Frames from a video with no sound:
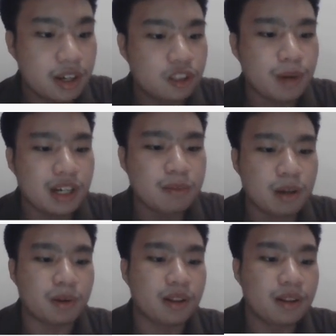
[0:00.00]
to many
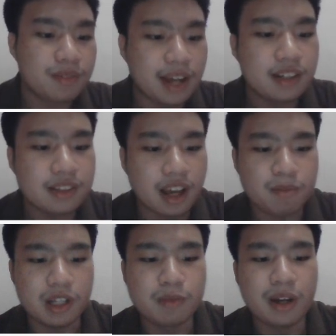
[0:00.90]
people
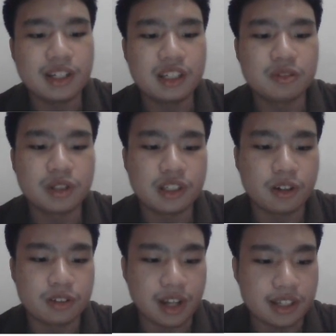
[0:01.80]
anytime in many different
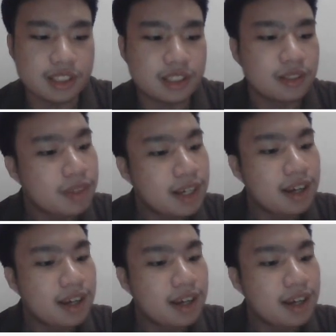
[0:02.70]
contexts.